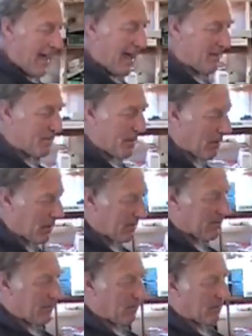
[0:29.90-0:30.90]
and people can
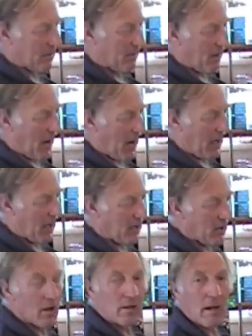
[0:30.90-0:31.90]
see what they're
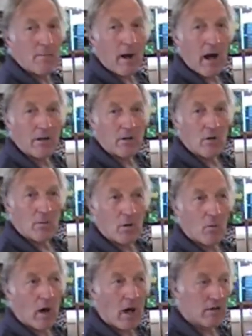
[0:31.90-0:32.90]
buying. They buy the
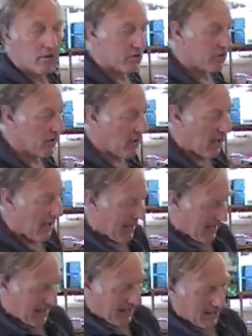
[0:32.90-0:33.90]
number ones.
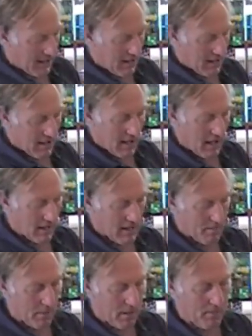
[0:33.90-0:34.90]

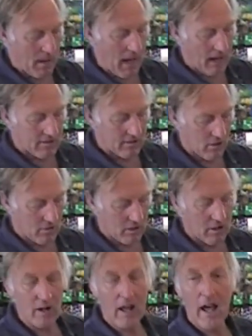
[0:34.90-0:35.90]
The pre-packs, those
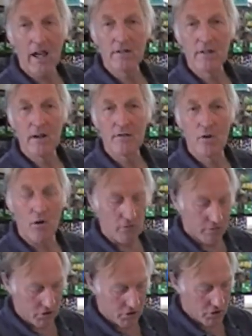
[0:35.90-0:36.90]
are the last
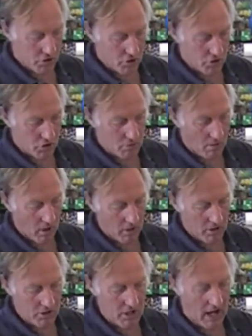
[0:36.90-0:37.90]
leftovers,
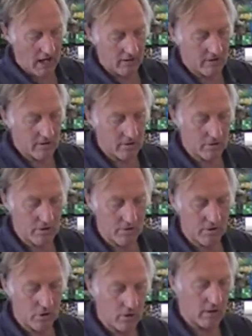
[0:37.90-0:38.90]
smaller sizes, because
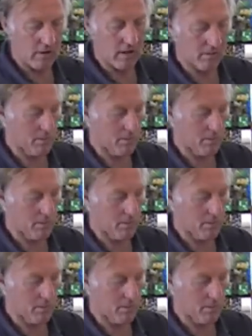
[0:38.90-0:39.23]
if you look at this